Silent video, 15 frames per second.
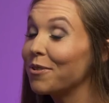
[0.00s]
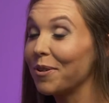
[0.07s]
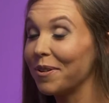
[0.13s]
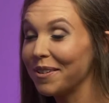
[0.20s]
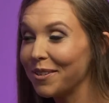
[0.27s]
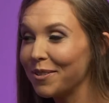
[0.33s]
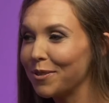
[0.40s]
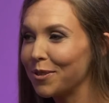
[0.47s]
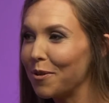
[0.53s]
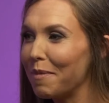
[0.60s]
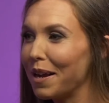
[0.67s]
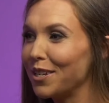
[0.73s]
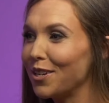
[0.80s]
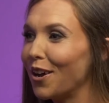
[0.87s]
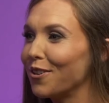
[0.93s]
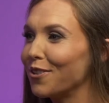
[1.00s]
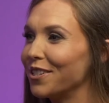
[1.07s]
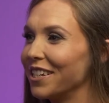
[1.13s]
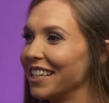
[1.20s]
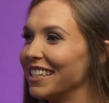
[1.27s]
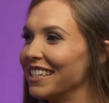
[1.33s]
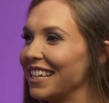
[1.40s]
So my daughter
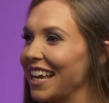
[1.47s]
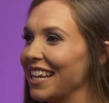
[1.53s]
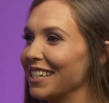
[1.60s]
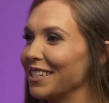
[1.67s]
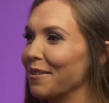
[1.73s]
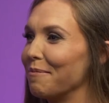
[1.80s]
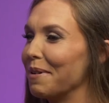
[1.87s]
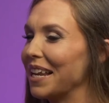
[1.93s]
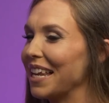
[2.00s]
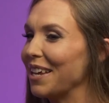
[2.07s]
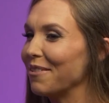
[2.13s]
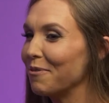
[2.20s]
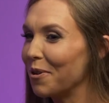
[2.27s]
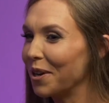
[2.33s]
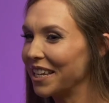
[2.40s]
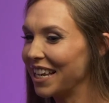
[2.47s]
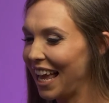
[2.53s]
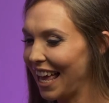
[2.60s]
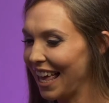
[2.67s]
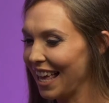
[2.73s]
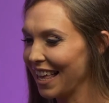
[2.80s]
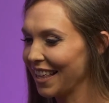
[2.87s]
did say to somebody one
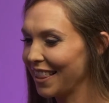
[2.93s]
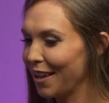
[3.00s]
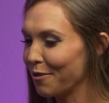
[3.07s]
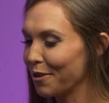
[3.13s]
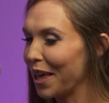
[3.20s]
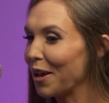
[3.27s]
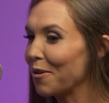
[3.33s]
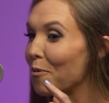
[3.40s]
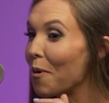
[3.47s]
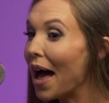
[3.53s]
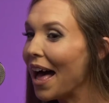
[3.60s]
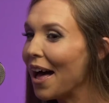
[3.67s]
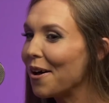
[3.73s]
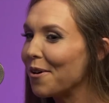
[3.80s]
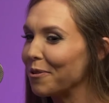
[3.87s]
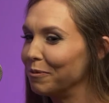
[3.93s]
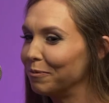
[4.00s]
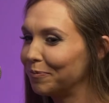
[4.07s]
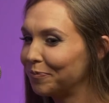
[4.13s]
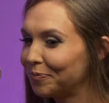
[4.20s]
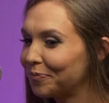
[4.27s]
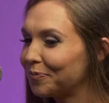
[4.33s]
day, they were like, wow,
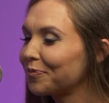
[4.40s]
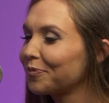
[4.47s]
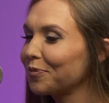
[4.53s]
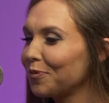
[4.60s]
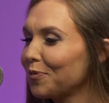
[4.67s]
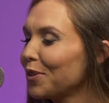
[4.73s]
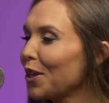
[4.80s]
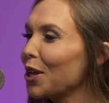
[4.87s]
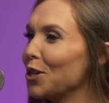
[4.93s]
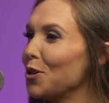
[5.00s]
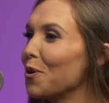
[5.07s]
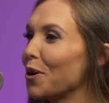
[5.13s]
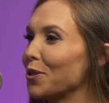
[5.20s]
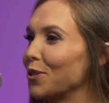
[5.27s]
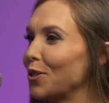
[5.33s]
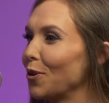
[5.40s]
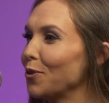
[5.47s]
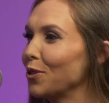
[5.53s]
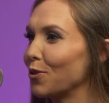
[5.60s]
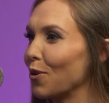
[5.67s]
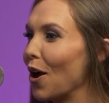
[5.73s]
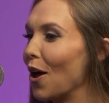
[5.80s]
you are so
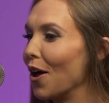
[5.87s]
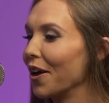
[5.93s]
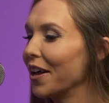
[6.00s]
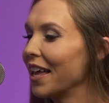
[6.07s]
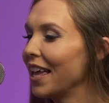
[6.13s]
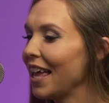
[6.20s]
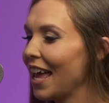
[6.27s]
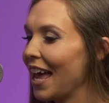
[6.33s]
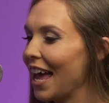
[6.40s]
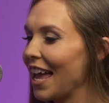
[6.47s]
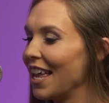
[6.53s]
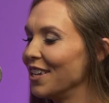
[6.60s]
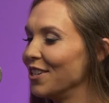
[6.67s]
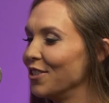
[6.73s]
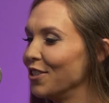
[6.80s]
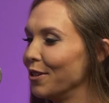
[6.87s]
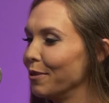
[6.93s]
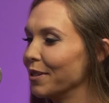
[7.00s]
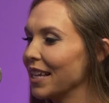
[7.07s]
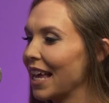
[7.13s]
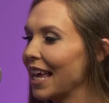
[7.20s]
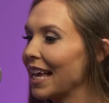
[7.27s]
strong. And she was
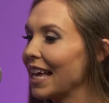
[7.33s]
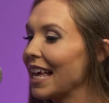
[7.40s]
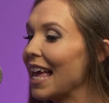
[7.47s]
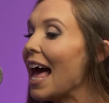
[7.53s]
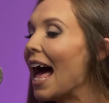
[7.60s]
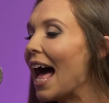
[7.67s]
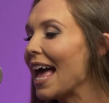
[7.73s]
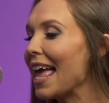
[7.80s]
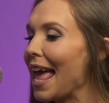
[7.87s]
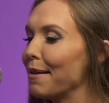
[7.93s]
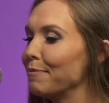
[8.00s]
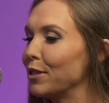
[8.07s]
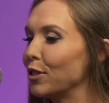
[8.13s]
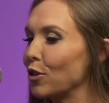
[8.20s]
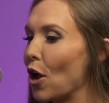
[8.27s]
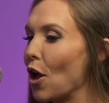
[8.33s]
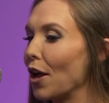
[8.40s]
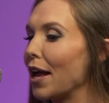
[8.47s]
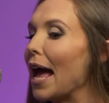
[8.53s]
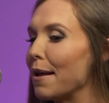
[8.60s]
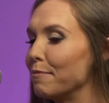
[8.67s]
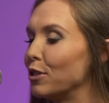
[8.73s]
like, I am strong.
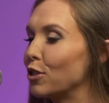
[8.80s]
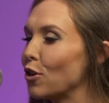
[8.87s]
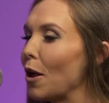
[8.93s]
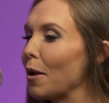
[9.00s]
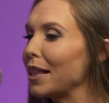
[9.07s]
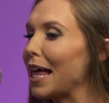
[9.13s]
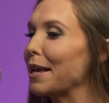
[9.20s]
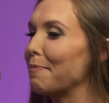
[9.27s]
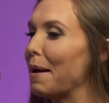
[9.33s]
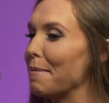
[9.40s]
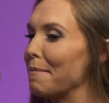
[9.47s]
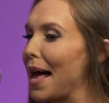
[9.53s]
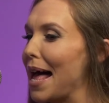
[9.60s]
I'm strong like my mom.